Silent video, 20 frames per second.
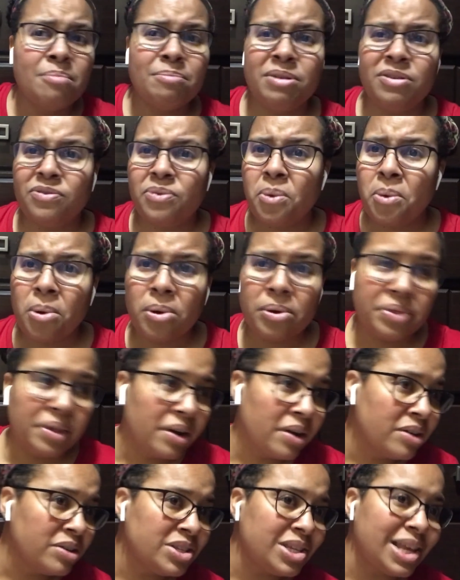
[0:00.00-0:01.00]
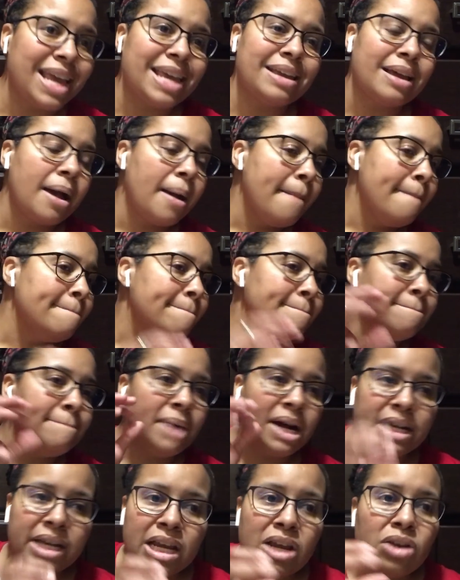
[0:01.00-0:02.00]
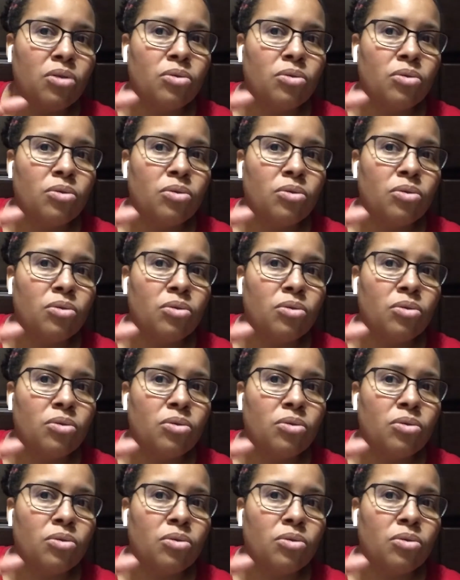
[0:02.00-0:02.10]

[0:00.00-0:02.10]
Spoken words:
before there's money